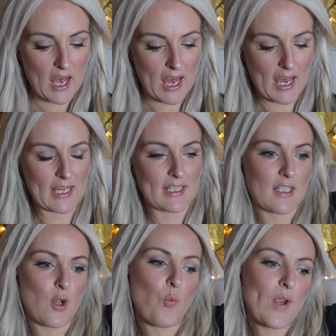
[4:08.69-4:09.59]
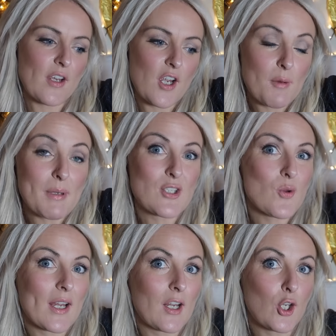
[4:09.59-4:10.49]
and we're going to be
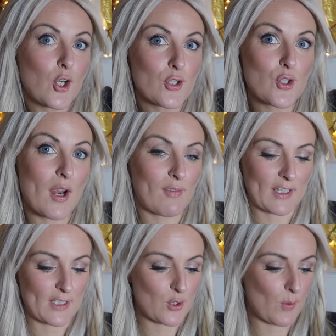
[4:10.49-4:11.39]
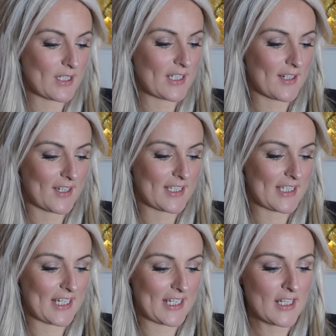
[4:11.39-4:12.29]
doing a lot of traveling in twenty
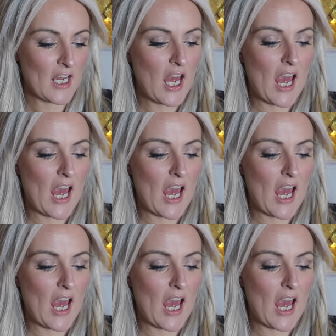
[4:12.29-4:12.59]
nineteen.